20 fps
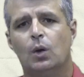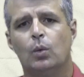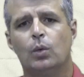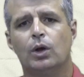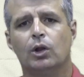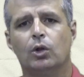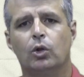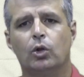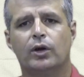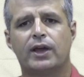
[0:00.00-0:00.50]
We'll
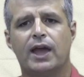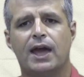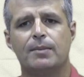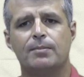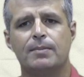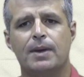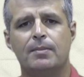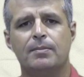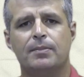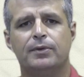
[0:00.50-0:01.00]
look at
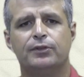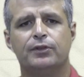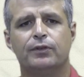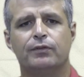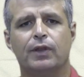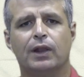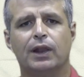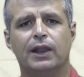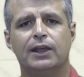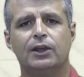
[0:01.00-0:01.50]
members of
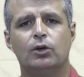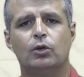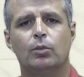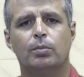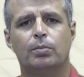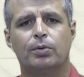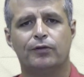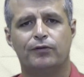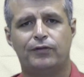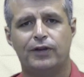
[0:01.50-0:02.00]
the legal
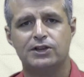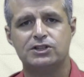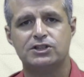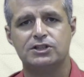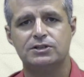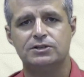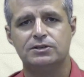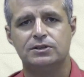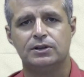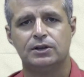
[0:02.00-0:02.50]

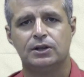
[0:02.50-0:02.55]
profession.